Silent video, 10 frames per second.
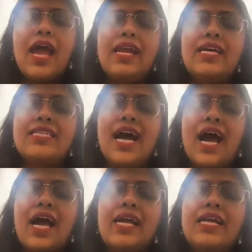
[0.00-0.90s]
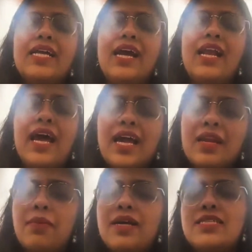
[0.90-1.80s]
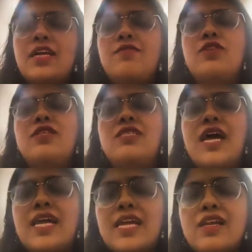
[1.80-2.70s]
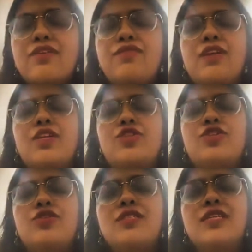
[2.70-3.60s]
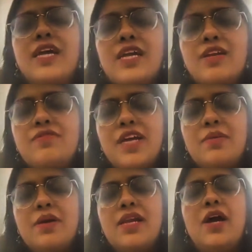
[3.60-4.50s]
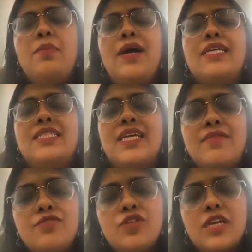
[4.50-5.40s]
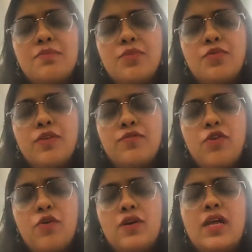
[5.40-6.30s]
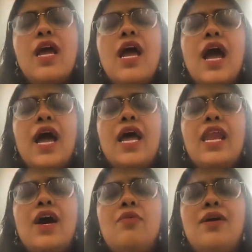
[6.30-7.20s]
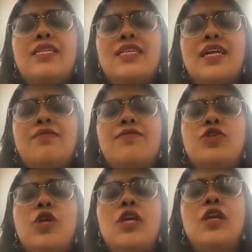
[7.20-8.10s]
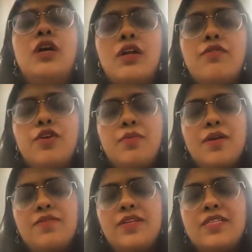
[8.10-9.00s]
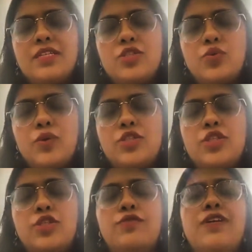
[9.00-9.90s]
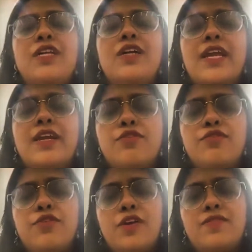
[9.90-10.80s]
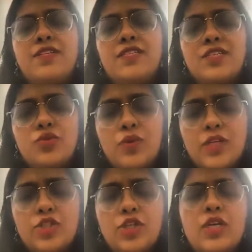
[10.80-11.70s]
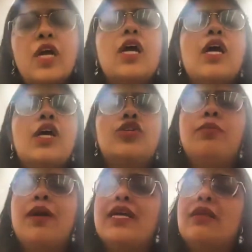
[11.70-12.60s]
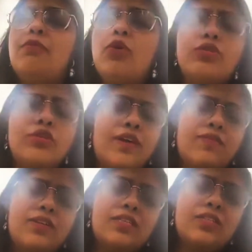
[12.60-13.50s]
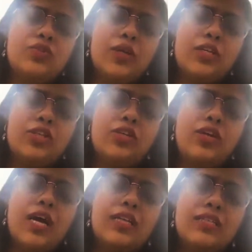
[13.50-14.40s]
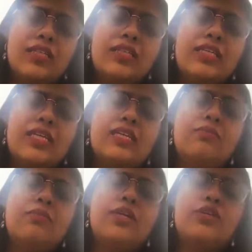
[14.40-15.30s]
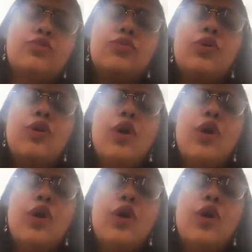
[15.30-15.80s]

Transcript: and as i align myself to the cycle of nature to the cycle of time i allow myself to keep moving forward i allow myself to learn from every situation to feel grateful for every situation to make the most of every situation rather than the need in me to